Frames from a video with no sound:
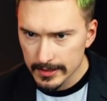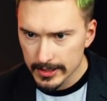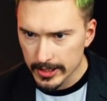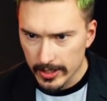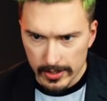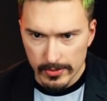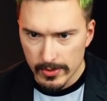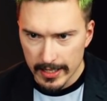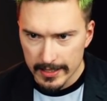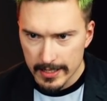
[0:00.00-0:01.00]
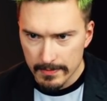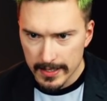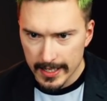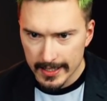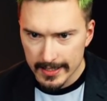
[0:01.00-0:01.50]
So will it
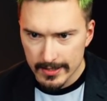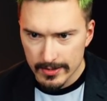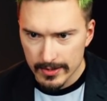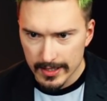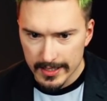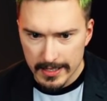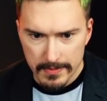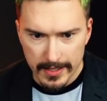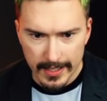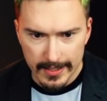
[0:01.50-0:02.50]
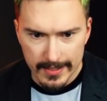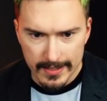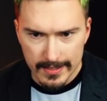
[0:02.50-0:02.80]
update? Will it update